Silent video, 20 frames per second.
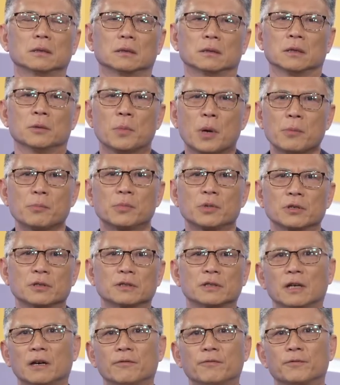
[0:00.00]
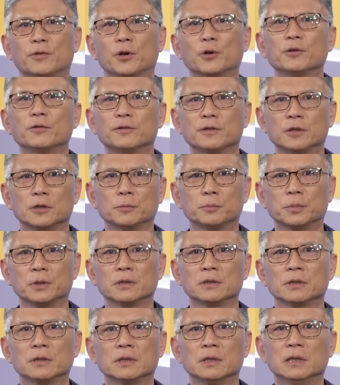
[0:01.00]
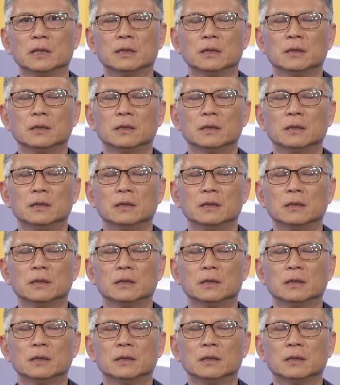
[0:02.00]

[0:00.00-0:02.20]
the members, they are very very busy.